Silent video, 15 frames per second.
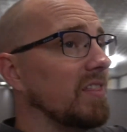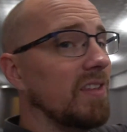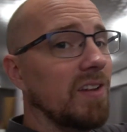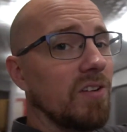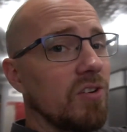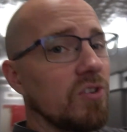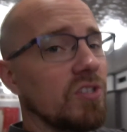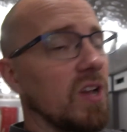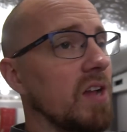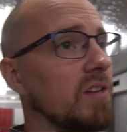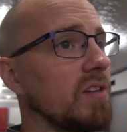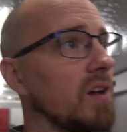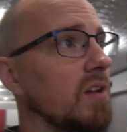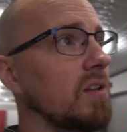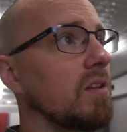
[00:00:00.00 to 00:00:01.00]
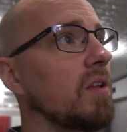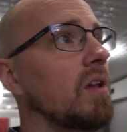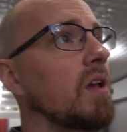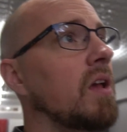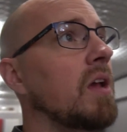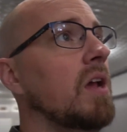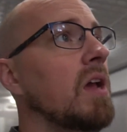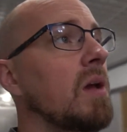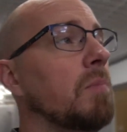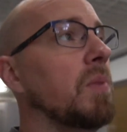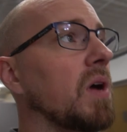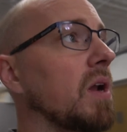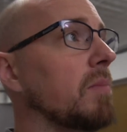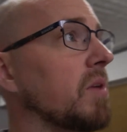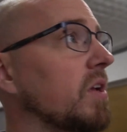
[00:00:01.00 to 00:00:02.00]
get the underside done,
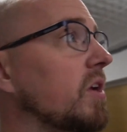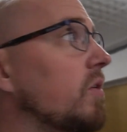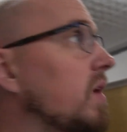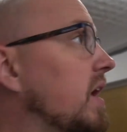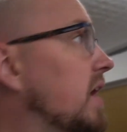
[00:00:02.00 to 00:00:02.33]
but I'm gonna go